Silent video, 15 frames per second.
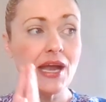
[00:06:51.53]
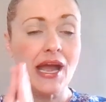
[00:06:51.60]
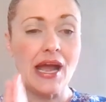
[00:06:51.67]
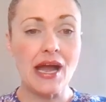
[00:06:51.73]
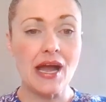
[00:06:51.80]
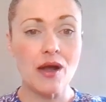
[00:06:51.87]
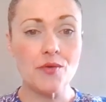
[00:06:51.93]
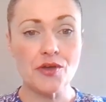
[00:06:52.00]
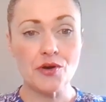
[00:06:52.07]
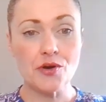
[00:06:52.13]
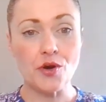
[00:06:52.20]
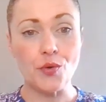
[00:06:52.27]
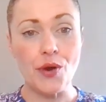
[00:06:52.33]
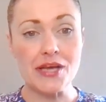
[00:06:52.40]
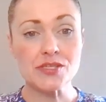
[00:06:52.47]
how their
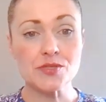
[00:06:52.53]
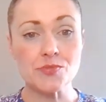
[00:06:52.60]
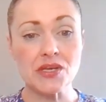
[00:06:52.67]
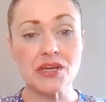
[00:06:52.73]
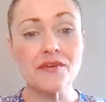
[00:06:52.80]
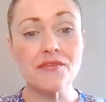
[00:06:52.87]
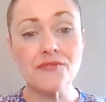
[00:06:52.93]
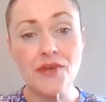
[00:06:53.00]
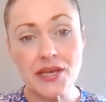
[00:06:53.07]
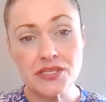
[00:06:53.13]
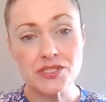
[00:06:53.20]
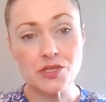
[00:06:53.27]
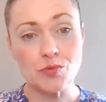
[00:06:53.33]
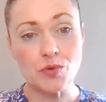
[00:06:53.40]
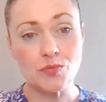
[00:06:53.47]
harassment affects
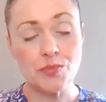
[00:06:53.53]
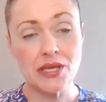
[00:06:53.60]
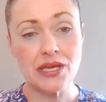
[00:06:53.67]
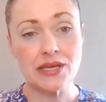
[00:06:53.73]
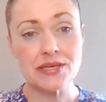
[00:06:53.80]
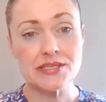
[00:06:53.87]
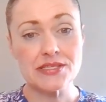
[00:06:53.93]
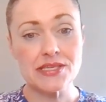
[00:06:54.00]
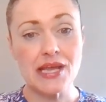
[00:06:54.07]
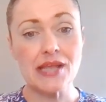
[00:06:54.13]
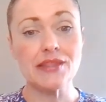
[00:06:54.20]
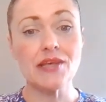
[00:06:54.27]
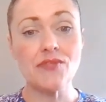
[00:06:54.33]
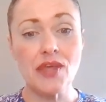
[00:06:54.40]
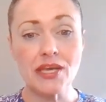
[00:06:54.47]
human beings. And
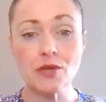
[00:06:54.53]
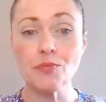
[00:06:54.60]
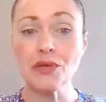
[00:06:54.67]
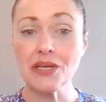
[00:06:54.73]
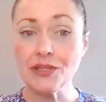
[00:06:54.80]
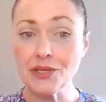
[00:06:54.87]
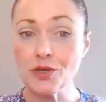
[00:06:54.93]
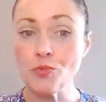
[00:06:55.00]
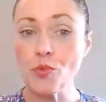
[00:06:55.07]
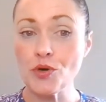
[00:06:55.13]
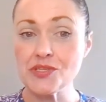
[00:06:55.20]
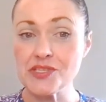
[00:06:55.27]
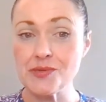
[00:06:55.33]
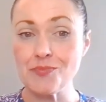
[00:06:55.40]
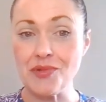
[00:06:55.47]
then they could be a little more
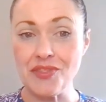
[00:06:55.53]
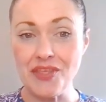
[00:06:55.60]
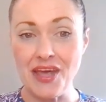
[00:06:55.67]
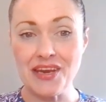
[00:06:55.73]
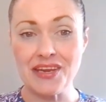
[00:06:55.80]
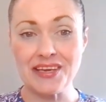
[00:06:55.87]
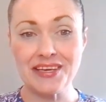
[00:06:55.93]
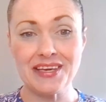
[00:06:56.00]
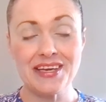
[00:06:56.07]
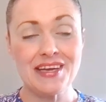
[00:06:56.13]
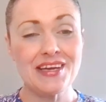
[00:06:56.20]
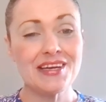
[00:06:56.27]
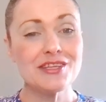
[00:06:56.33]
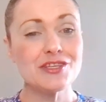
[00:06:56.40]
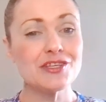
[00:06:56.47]
sympathetic
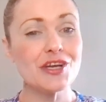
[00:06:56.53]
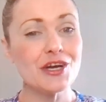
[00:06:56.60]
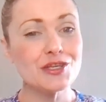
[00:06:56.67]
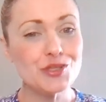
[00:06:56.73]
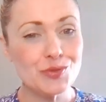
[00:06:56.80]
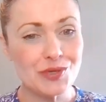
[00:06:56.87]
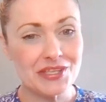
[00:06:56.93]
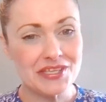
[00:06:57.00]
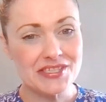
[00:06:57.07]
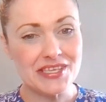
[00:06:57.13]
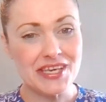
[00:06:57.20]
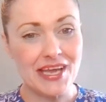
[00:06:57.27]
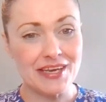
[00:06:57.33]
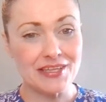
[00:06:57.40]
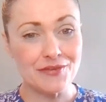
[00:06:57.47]
to not doing this
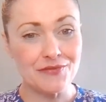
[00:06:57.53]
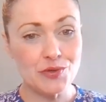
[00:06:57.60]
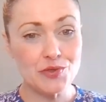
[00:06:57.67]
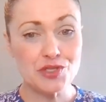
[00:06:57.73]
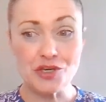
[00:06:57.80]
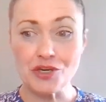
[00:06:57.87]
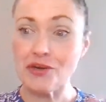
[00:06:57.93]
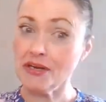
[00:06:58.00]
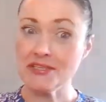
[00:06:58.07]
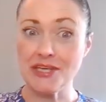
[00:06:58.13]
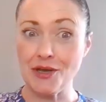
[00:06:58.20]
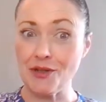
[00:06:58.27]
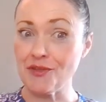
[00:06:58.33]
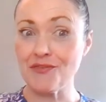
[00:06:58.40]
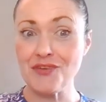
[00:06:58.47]
again in the future and
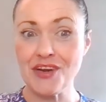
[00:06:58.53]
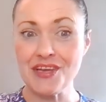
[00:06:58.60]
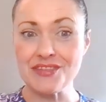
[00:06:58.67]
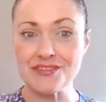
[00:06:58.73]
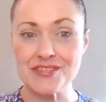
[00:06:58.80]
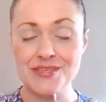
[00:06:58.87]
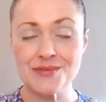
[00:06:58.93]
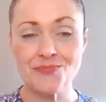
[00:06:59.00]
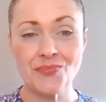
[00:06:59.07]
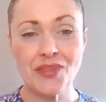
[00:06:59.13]
tell their friends.